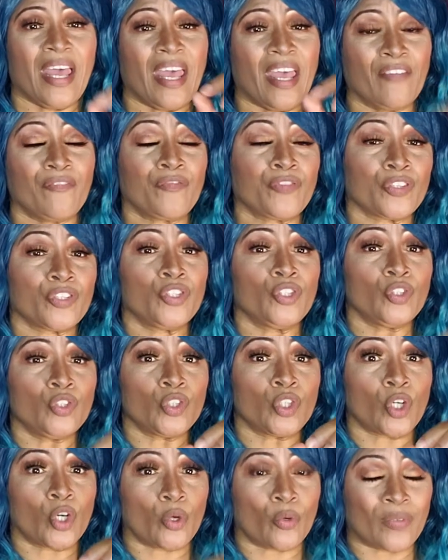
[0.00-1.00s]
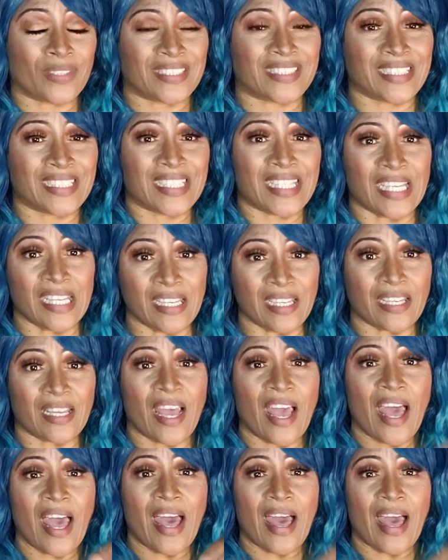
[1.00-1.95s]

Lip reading: And for you to critique